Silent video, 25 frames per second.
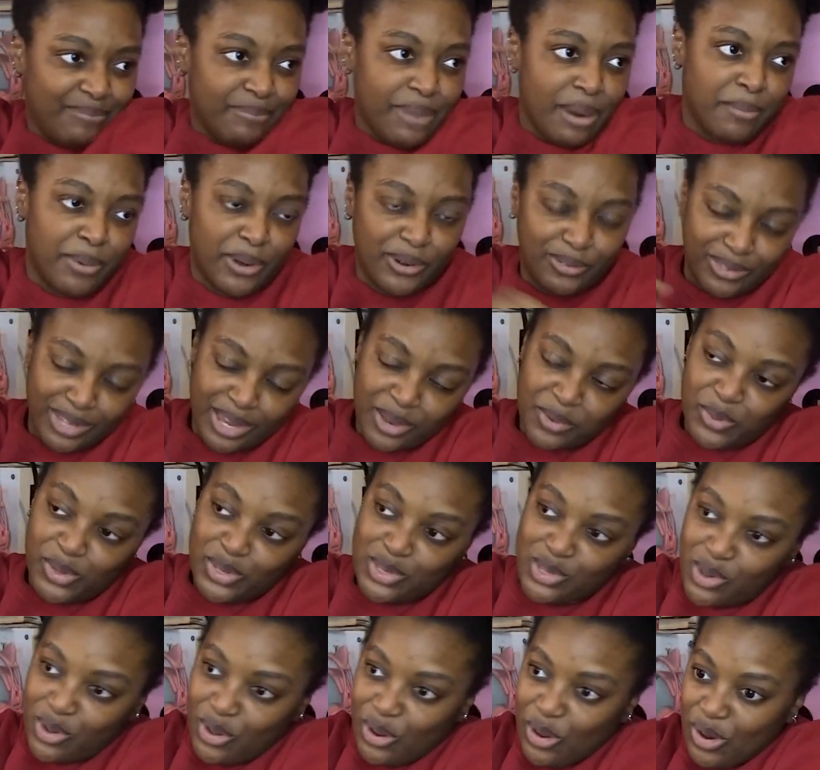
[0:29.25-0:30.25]
My birthday
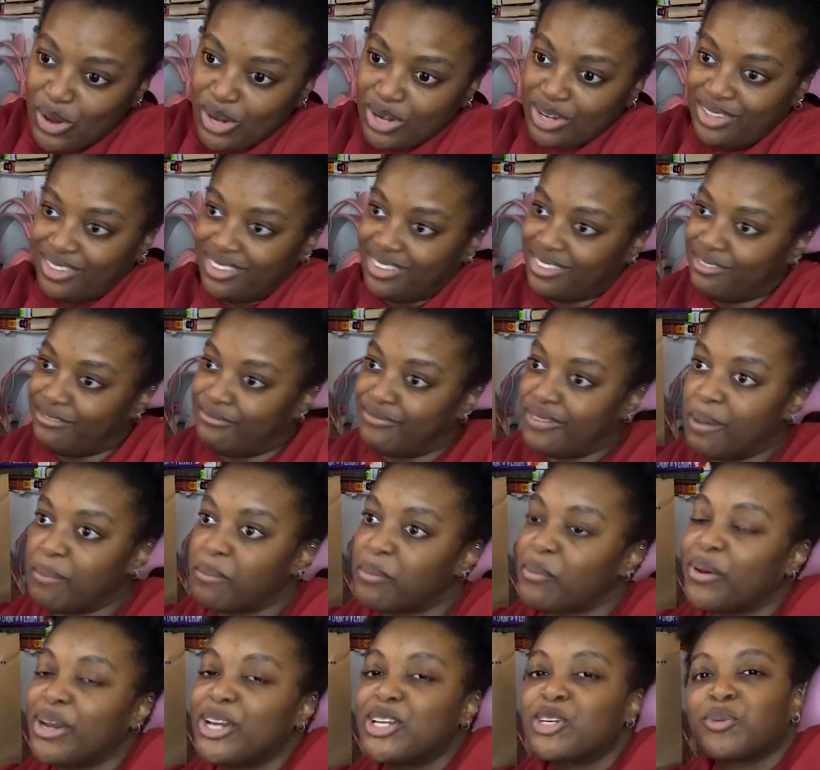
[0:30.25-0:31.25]
was on
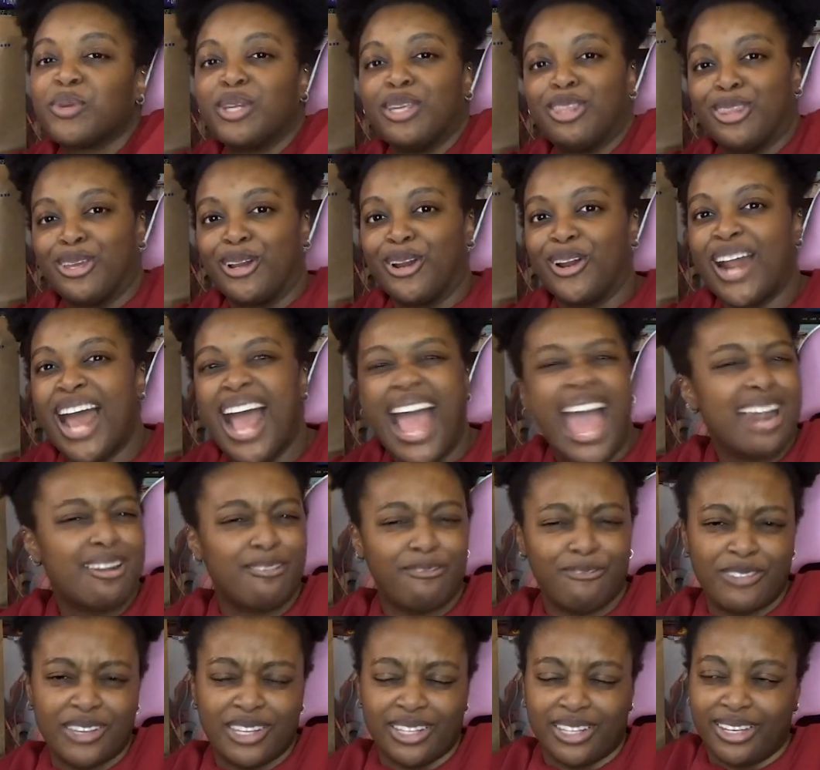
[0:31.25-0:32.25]
February 23rd. I had a
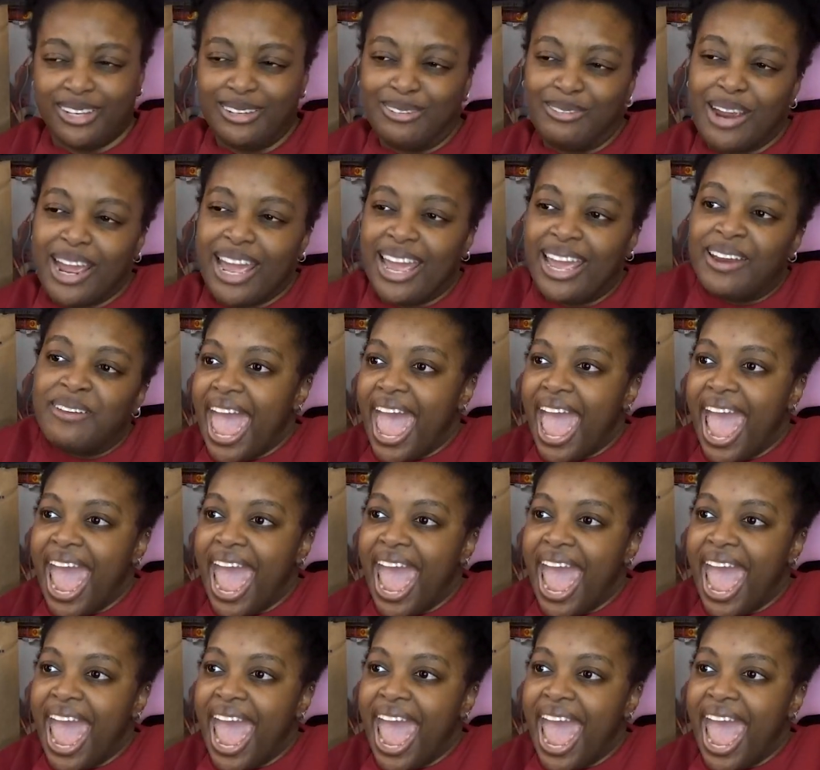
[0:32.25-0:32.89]
feeling, right?